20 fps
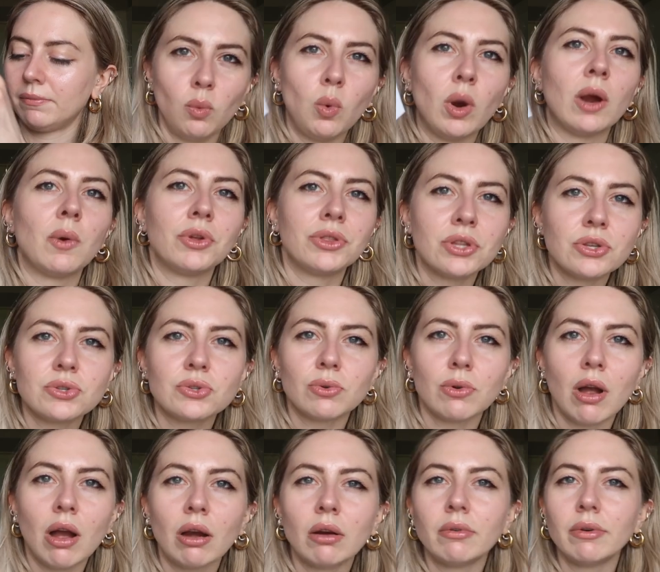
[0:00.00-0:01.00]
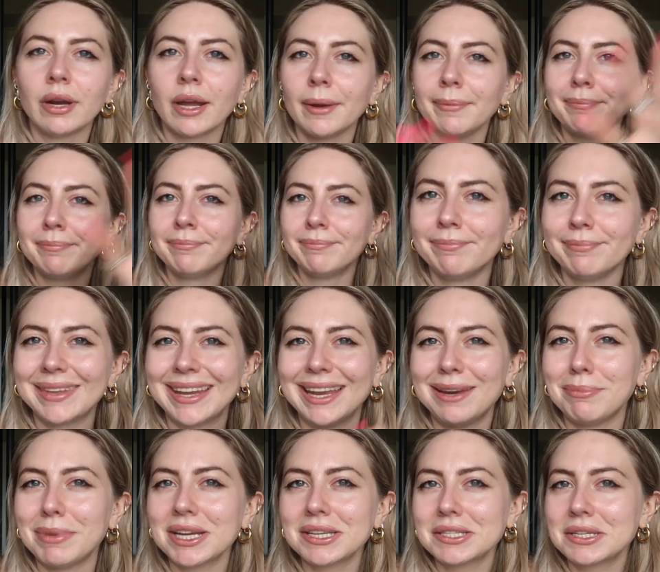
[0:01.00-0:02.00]
wear with the sarong when I'm
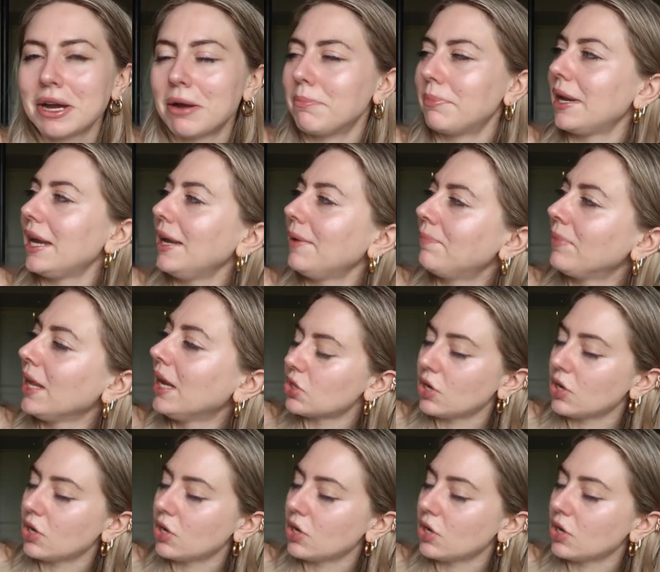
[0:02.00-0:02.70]
in mixed company.